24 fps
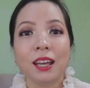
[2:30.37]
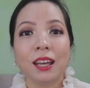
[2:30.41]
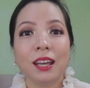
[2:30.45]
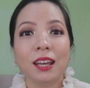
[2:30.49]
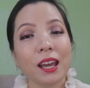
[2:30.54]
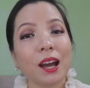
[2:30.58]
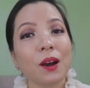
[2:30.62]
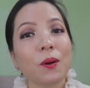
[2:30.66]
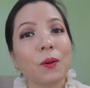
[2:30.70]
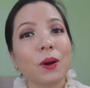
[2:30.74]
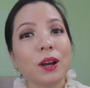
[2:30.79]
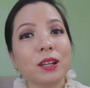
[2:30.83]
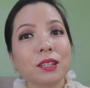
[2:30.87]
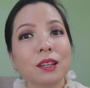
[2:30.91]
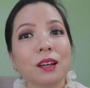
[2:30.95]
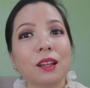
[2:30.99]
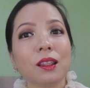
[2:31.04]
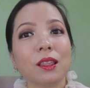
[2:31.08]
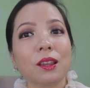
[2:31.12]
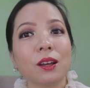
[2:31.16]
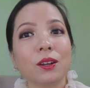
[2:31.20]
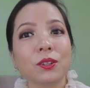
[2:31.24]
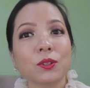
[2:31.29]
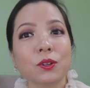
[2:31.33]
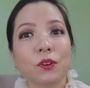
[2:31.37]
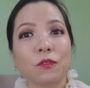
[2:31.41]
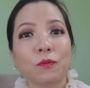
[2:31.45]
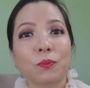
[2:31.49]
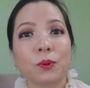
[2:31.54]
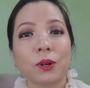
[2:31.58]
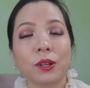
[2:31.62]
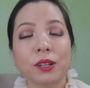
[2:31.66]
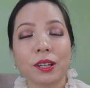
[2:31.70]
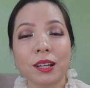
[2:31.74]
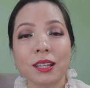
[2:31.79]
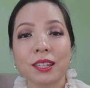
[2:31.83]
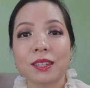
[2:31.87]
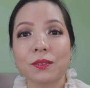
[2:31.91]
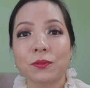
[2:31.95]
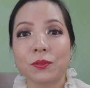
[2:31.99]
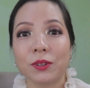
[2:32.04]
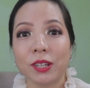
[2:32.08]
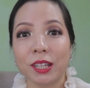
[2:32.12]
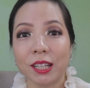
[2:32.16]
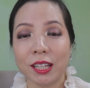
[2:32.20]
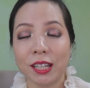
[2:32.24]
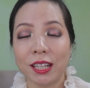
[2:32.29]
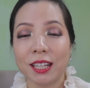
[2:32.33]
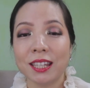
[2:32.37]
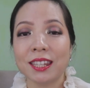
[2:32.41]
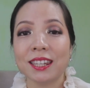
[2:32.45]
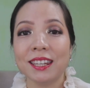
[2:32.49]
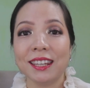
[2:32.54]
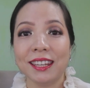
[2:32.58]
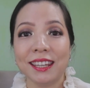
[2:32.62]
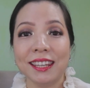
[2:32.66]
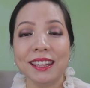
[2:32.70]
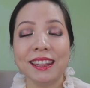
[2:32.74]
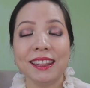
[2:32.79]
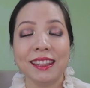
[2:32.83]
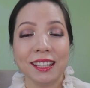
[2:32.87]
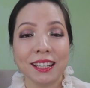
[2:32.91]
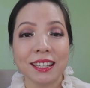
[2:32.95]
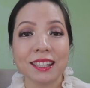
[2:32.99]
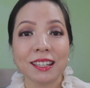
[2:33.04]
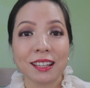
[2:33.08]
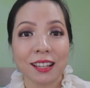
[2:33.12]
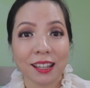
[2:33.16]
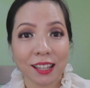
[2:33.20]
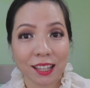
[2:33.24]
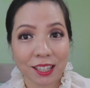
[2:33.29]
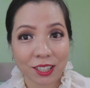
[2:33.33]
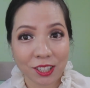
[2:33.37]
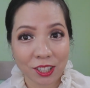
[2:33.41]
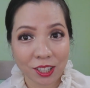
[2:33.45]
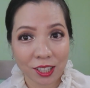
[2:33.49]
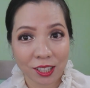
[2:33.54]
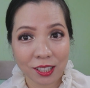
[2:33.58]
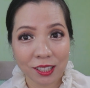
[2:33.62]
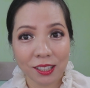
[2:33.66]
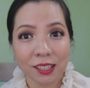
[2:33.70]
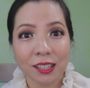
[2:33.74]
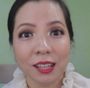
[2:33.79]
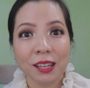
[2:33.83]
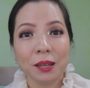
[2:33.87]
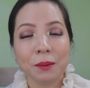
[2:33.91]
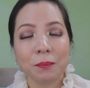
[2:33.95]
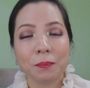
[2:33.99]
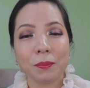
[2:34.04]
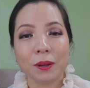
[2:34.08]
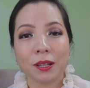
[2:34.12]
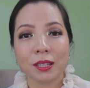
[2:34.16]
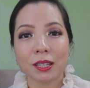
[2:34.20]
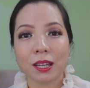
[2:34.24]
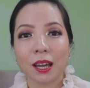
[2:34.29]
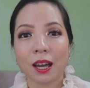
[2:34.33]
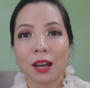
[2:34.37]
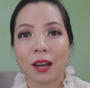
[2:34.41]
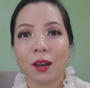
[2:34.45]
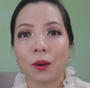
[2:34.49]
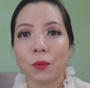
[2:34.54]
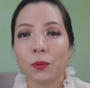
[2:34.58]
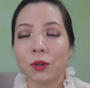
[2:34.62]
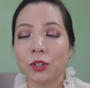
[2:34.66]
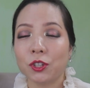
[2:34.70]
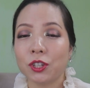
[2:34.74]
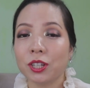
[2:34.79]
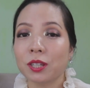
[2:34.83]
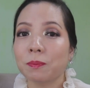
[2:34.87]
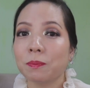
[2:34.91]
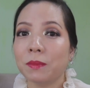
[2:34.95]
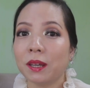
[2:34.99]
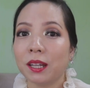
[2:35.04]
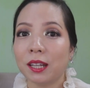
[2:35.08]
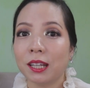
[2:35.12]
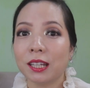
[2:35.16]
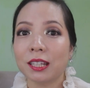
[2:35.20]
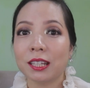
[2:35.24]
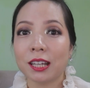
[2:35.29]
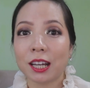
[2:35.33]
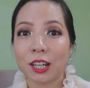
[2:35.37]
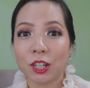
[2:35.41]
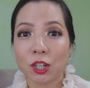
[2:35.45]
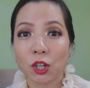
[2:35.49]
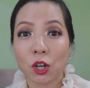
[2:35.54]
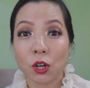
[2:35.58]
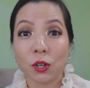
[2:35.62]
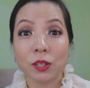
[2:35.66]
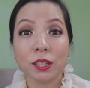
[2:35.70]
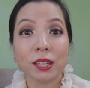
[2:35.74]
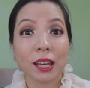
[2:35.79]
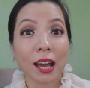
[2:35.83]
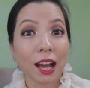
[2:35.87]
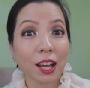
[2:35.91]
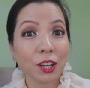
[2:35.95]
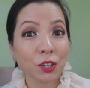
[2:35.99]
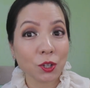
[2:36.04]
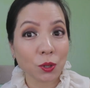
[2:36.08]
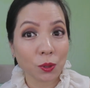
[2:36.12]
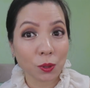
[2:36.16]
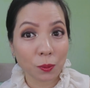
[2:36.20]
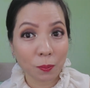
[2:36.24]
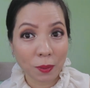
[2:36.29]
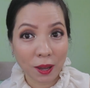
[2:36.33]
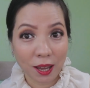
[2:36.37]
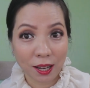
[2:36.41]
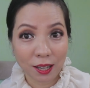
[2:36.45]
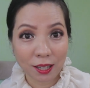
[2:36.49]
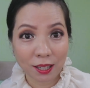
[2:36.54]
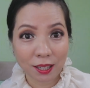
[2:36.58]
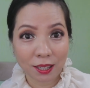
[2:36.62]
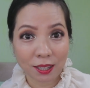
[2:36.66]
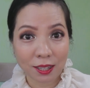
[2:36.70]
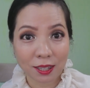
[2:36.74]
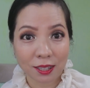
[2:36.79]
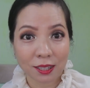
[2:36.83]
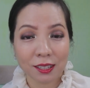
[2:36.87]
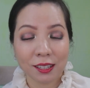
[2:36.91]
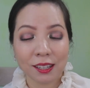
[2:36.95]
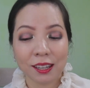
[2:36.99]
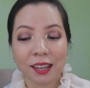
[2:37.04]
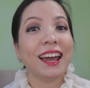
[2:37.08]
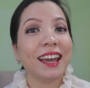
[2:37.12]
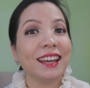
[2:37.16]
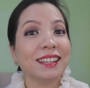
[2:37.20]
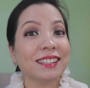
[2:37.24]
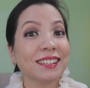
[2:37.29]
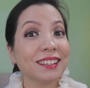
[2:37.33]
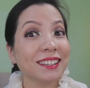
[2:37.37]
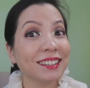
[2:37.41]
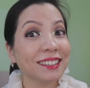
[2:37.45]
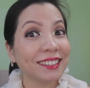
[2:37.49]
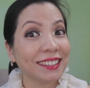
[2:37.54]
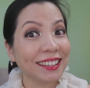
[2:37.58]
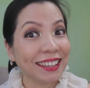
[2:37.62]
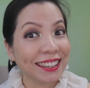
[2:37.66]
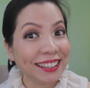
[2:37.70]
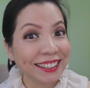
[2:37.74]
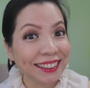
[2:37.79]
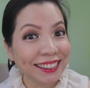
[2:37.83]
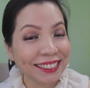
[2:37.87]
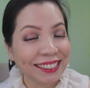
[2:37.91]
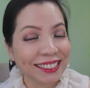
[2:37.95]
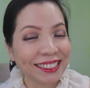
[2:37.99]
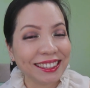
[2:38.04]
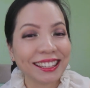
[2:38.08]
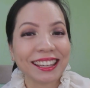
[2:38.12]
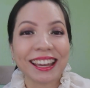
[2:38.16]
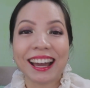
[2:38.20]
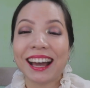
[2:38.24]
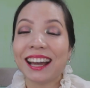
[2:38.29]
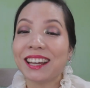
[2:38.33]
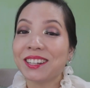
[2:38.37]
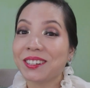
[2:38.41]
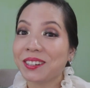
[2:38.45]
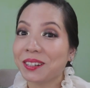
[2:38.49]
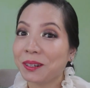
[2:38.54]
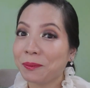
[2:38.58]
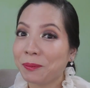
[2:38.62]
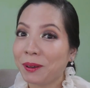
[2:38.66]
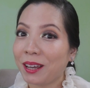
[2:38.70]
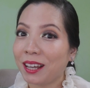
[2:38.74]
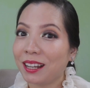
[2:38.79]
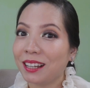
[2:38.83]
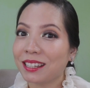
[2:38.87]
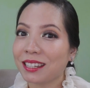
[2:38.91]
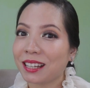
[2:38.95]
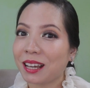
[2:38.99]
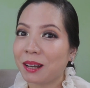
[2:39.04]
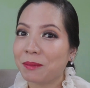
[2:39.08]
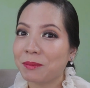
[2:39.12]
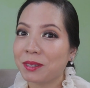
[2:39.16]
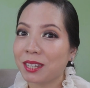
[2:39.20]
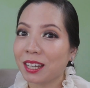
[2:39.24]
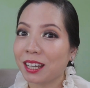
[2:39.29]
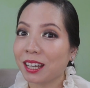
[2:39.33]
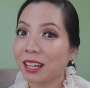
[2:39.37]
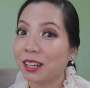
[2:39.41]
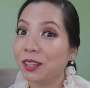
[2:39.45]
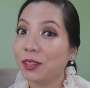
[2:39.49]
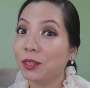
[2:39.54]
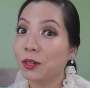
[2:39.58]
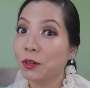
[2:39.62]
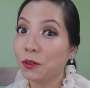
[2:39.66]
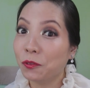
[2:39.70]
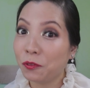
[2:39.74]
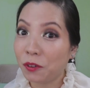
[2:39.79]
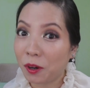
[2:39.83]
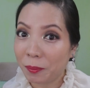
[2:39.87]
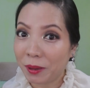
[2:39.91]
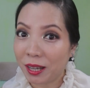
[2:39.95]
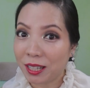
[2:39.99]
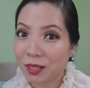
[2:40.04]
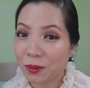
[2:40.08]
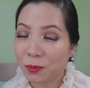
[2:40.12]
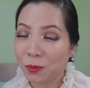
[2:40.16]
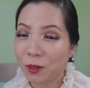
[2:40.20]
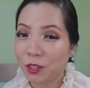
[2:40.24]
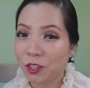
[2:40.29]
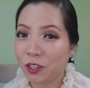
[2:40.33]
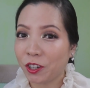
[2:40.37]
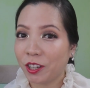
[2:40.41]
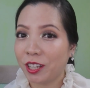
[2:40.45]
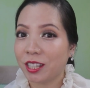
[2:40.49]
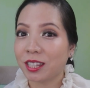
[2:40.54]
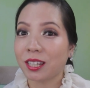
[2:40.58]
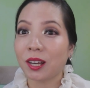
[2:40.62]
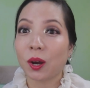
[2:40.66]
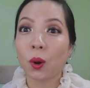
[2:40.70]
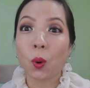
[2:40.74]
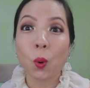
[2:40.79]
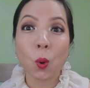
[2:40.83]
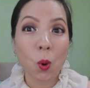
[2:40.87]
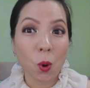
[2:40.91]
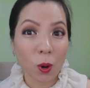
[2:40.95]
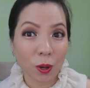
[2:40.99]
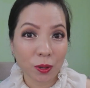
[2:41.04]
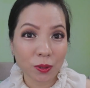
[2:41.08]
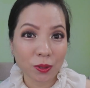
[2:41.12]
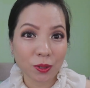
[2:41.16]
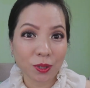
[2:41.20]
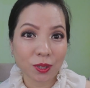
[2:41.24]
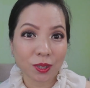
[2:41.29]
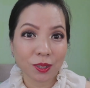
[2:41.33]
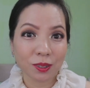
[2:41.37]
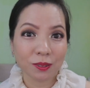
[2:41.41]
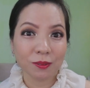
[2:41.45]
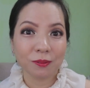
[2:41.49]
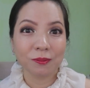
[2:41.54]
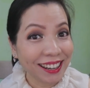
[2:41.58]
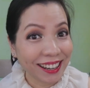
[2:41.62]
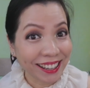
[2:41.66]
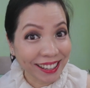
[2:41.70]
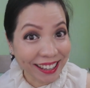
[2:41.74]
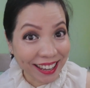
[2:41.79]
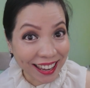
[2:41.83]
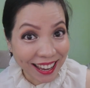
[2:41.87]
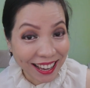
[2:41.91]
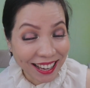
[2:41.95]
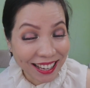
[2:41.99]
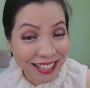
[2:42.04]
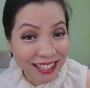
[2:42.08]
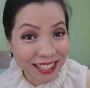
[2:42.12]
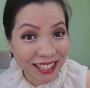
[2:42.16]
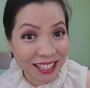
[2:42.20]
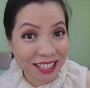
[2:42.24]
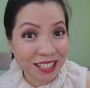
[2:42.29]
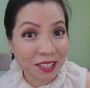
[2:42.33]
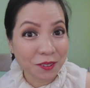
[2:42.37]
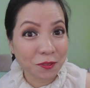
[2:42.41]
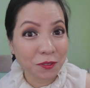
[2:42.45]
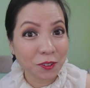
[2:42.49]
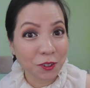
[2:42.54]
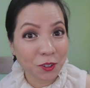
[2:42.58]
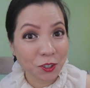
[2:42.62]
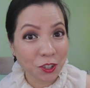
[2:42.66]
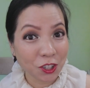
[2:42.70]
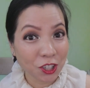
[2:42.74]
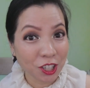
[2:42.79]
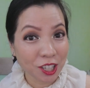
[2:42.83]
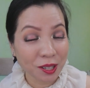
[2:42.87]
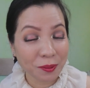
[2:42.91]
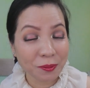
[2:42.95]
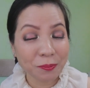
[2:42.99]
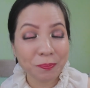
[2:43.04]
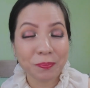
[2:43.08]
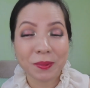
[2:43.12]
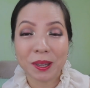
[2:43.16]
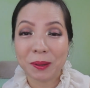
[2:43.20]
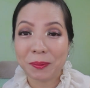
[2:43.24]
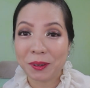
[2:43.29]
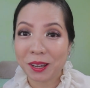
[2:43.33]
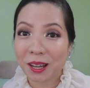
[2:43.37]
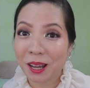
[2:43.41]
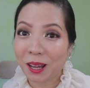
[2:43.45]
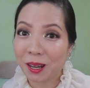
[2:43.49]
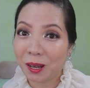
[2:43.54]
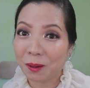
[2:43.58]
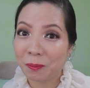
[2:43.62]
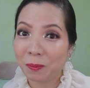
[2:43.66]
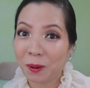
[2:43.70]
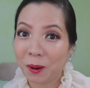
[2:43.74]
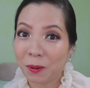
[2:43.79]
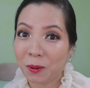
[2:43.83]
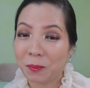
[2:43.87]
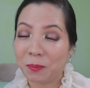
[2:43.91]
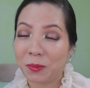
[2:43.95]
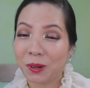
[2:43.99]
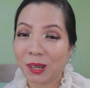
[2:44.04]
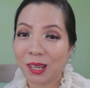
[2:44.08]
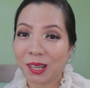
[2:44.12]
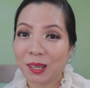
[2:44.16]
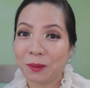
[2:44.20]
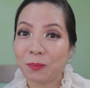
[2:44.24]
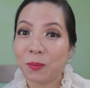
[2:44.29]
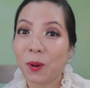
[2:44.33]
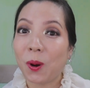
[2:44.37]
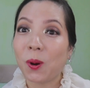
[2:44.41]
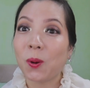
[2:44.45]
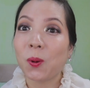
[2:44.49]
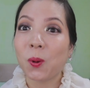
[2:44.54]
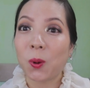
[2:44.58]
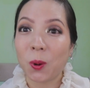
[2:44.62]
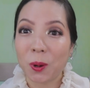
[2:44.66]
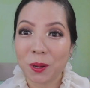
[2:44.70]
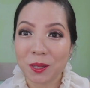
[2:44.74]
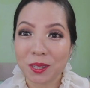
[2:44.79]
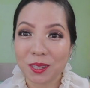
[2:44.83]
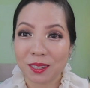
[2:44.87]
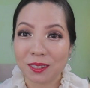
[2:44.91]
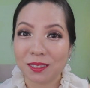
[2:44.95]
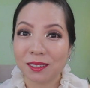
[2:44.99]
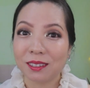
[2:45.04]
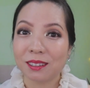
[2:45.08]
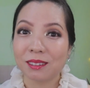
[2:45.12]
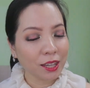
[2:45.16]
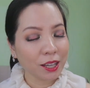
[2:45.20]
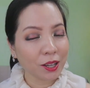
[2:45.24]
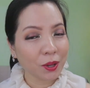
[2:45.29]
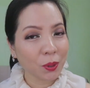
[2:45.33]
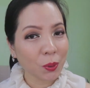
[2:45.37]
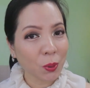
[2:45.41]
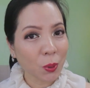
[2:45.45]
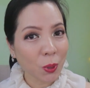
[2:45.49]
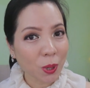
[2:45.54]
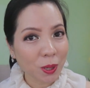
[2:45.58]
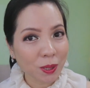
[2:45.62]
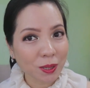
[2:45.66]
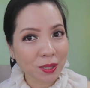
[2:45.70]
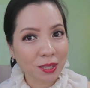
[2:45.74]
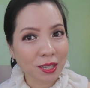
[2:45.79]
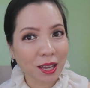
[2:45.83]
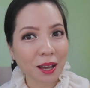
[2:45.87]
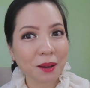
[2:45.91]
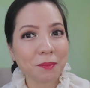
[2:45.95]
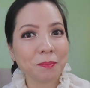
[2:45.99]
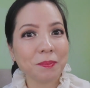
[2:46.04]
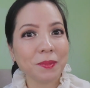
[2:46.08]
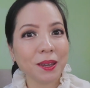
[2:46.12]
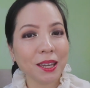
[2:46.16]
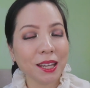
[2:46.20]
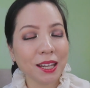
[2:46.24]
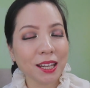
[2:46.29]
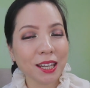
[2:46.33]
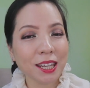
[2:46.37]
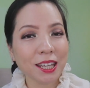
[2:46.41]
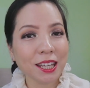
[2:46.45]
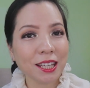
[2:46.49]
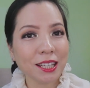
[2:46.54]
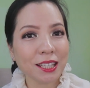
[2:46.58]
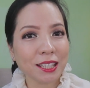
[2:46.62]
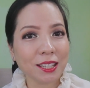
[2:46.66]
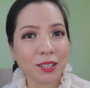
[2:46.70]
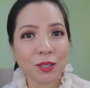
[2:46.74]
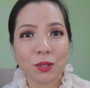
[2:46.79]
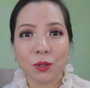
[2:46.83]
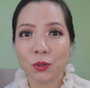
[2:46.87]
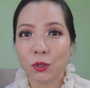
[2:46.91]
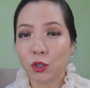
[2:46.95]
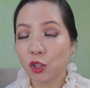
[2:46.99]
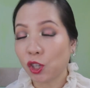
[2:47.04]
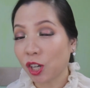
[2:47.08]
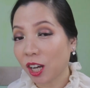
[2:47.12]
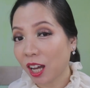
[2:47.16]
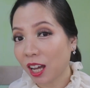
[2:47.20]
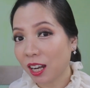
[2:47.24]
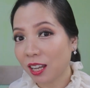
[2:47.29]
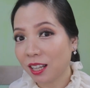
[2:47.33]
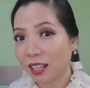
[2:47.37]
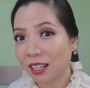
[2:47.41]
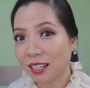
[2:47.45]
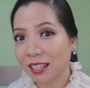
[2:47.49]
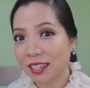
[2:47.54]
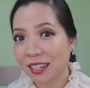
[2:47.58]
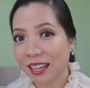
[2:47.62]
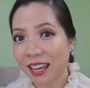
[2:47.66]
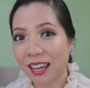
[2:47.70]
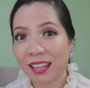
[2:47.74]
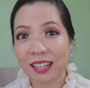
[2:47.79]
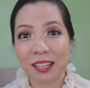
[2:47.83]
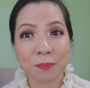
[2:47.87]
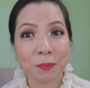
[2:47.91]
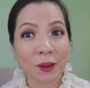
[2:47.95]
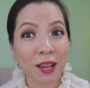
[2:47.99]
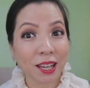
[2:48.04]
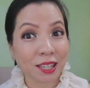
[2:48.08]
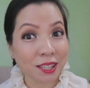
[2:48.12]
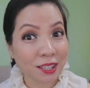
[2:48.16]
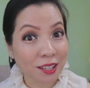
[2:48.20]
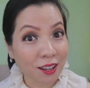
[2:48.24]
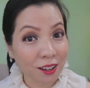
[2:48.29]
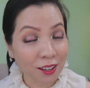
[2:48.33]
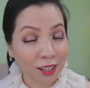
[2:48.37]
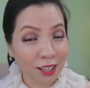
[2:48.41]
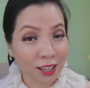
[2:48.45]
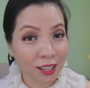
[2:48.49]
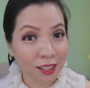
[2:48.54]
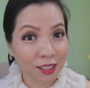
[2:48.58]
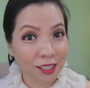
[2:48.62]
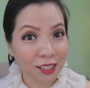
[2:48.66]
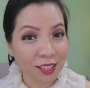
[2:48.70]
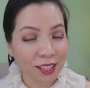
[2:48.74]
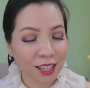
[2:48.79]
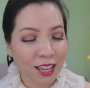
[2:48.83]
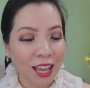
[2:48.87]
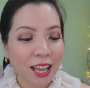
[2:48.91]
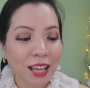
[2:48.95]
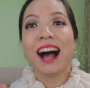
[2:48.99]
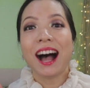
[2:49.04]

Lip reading: There are quite a lot of products released in this collection, but I will just mainly touch on the eyeshadow palettes. And again, the eyeshadow palettes comes in a new format, which is a quartz. And I guess in the future, maybe Colourpop will bring in more quartz. The quartz are mainly the neutral colors and the pastel color.